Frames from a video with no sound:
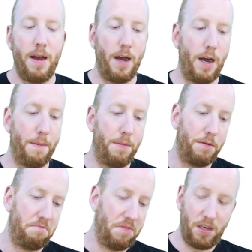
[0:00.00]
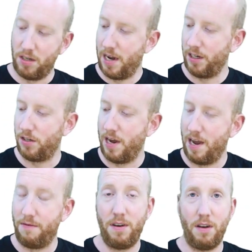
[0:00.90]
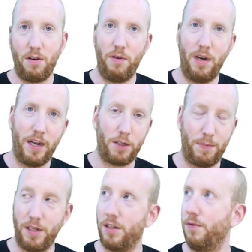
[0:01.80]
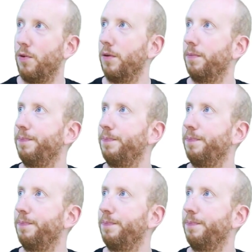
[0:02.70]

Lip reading: but it's nice to have and not a really expensive one.